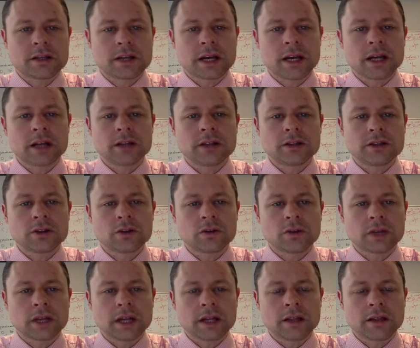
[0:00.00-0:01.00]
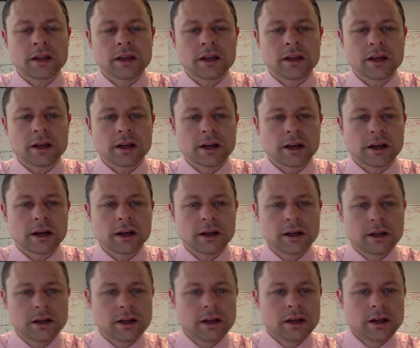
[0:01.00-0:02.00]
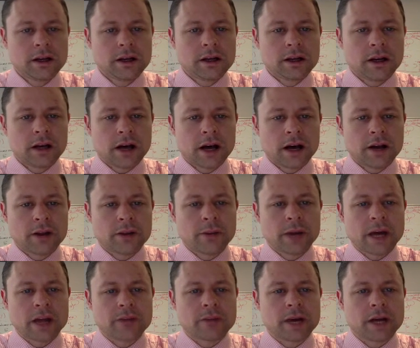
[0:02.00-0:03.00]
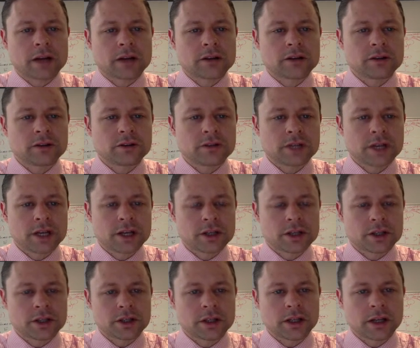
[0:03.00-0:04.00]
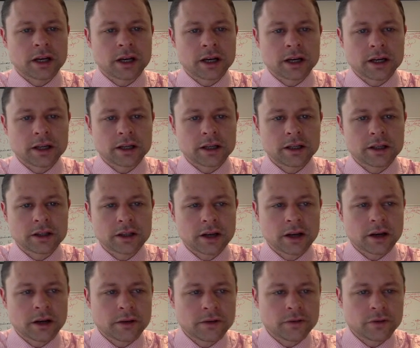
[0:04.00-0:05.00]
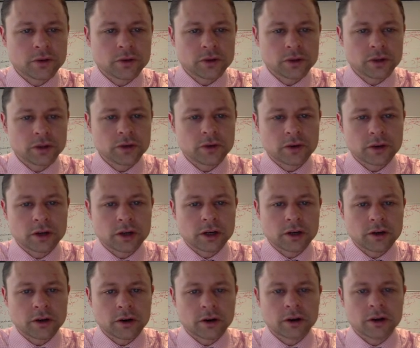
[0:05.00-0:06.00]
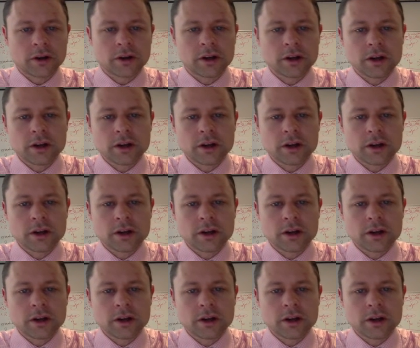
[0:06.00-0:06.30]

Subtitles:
and don't let the mathematical notation fool you or